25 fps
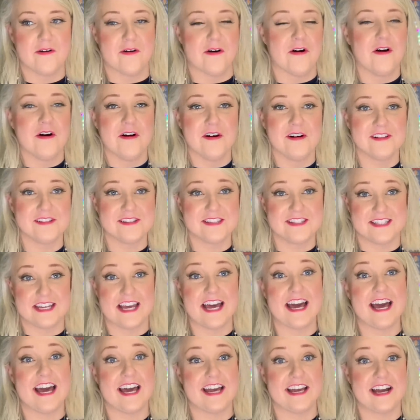all
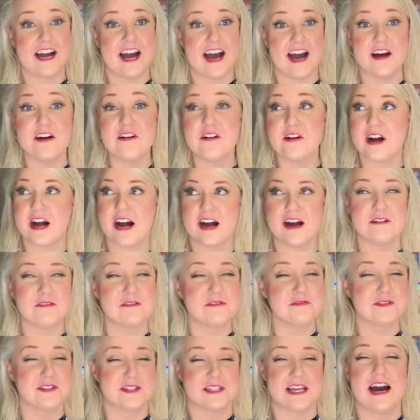day I, I
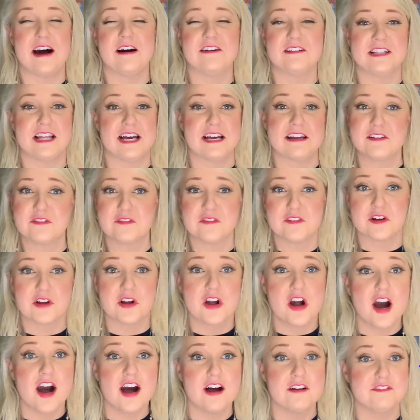was out like for
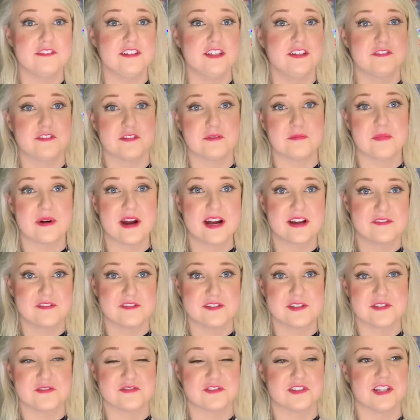coffee for
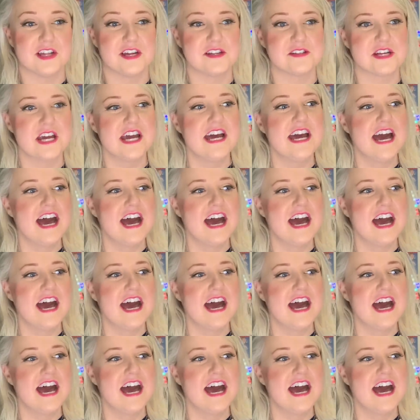breakfast for lunch